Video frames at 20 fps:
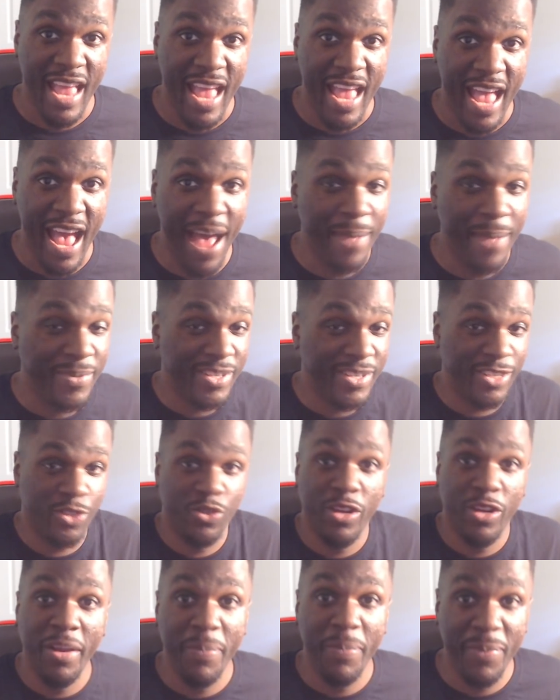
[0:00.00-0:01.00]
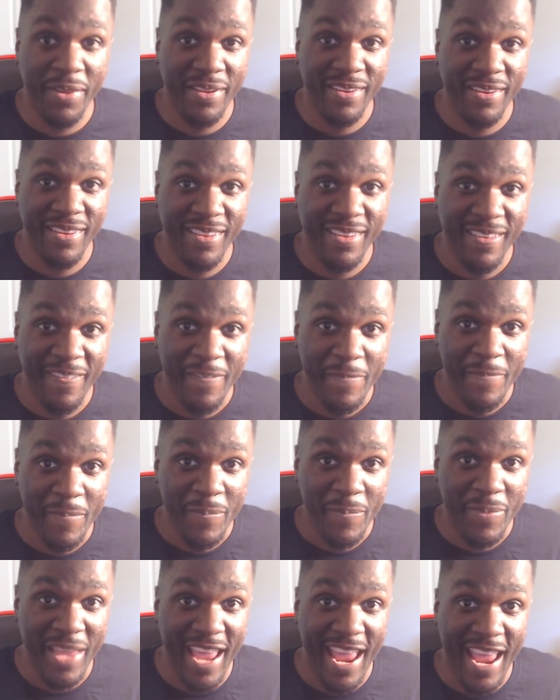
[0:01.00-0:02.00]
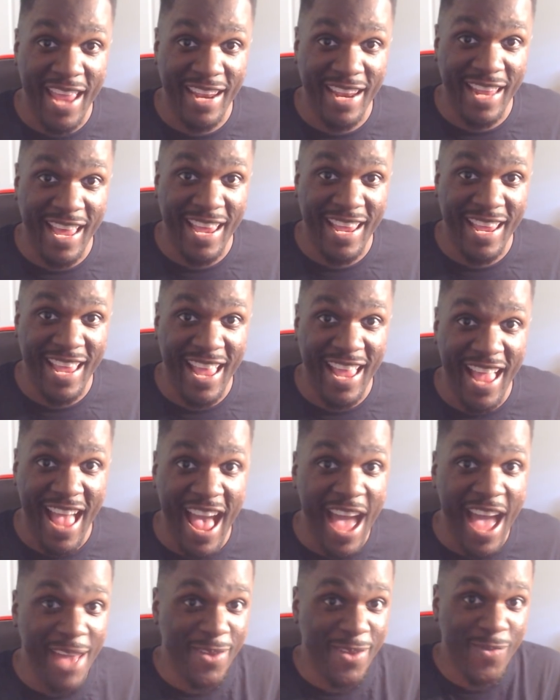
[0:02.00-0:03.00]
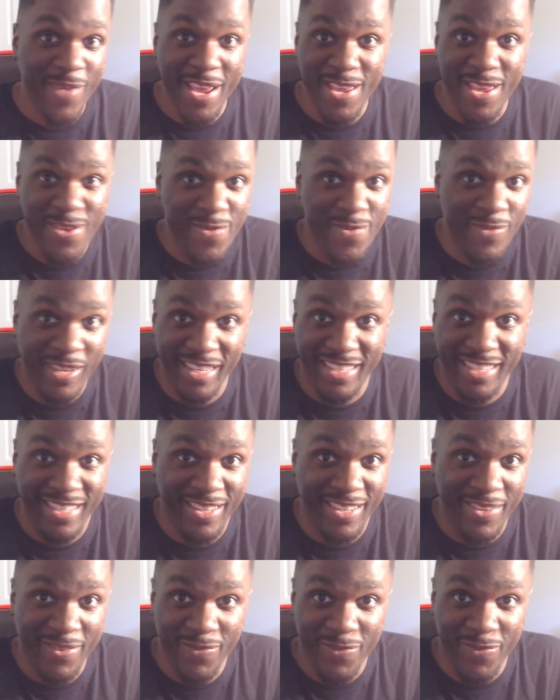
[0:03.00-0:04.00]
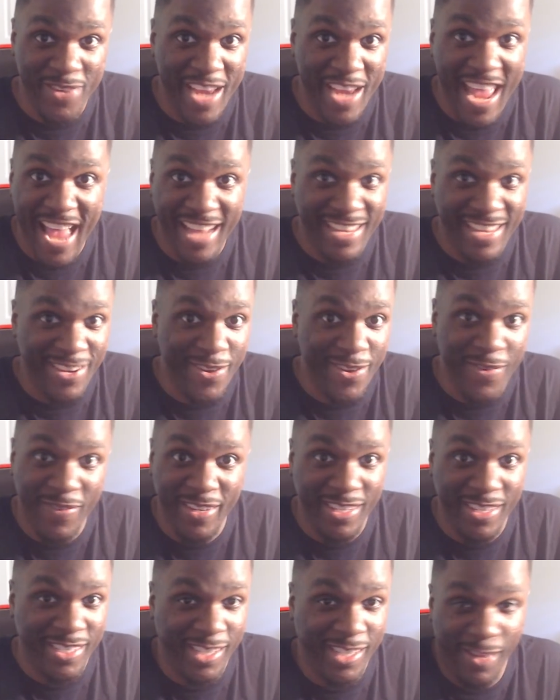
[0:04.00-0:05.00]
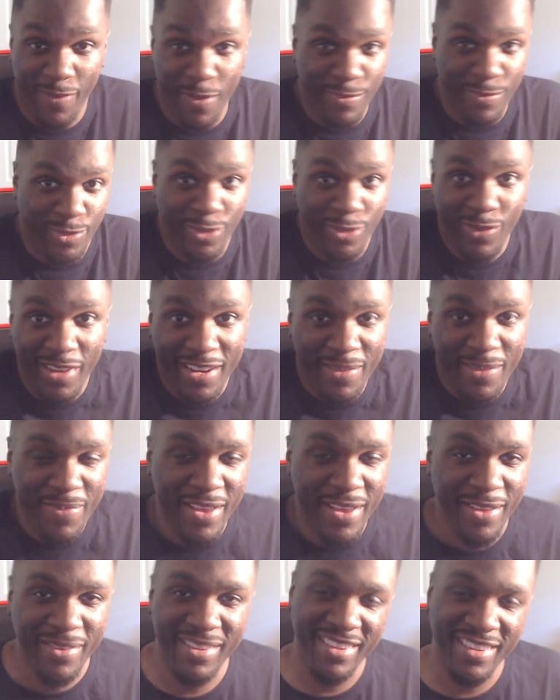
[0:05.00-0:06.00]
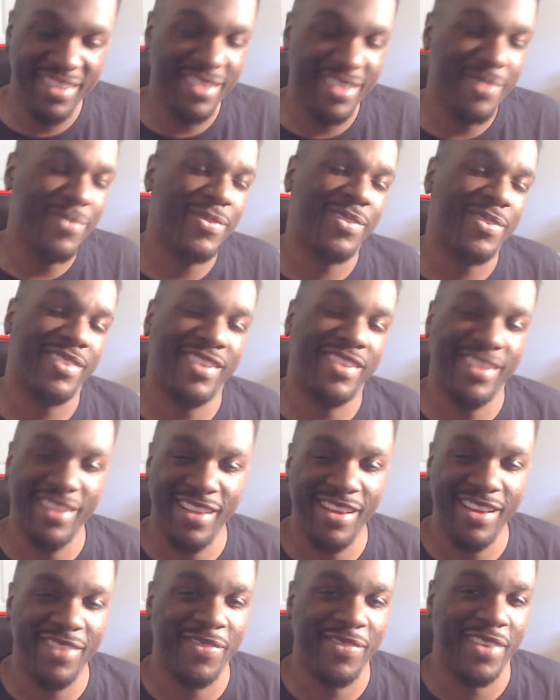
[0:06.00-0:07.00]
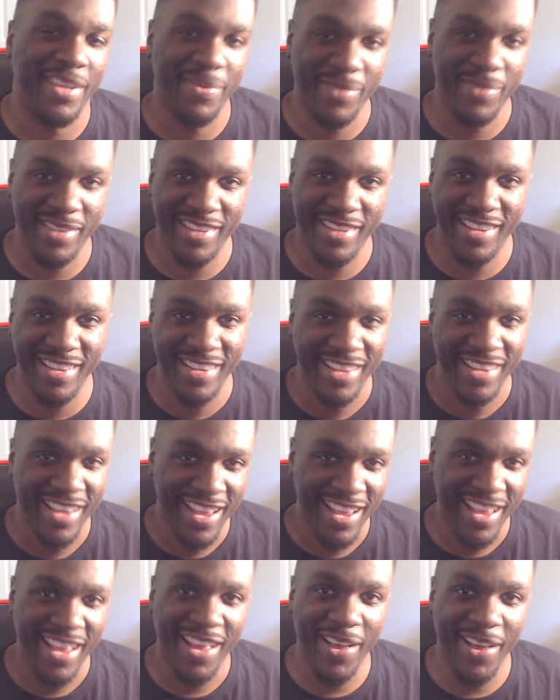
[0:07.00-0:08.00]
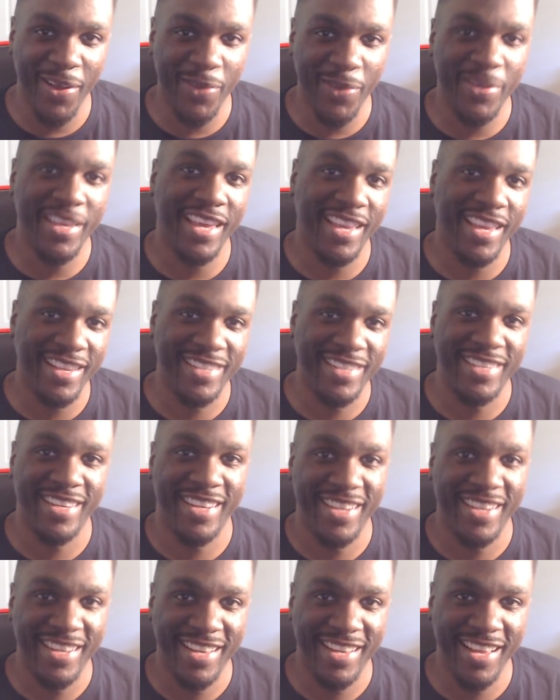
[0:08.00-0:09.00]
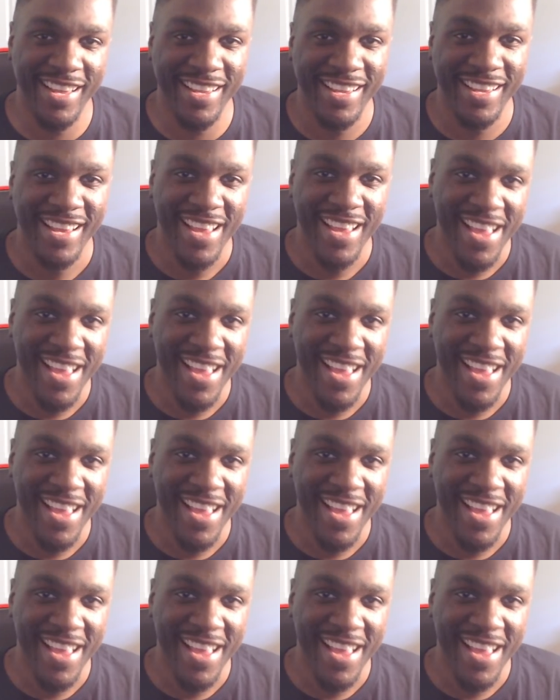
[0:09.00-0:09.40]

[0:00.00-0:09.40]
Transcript: I'm just tripping at, like, how the way you just reacting over this stuff. I'm 200 pounds. Like, come on. All right, man. Okay, sir. but